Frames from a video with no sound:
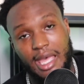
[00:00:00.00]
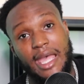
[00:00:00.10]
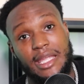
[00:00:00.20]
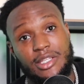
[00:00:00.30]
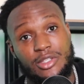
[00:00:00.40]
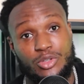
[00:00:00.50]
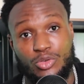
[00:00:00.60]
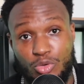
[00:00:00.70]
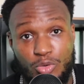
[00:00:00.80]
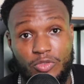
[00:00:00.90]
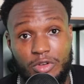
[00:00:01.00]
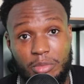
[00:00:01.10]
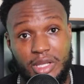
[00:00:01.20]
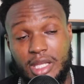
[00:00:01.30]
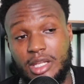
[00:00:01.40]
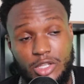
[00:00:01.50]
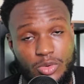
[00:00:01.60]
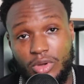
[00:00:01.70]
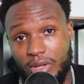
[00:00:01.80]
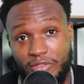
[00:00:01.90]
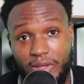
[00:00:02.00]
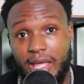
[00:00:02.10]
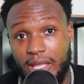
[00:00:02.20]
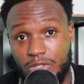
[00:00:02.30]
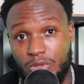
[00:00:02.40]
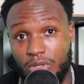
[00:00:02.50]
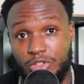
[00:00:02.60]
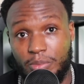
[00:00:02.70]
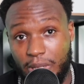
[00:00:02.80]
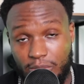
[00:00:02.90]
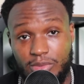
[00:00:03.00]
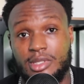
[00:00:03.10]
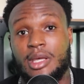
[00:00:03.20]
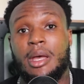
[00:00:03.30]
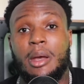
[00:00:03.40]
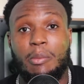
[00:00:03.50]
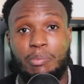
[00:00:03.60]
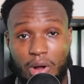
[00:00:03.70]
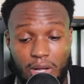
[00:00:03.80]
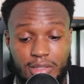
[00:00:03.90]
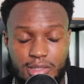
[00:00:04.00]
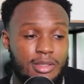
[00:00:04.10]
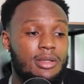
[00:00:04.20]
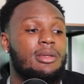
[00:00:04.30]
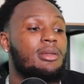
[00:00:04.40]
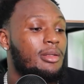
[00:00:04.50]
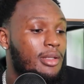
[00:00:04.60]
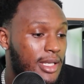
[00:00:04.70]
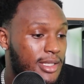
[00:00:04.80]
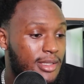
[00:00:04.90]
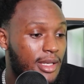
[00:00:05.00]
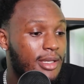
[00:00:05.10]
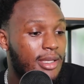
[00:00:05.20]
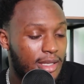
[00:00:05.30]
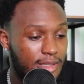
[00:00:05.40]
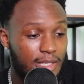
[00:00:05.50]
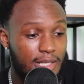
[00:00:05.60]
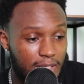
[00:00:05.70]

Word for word: and you knew from the beginning you were going to fight at 200 pounds. But let's get into the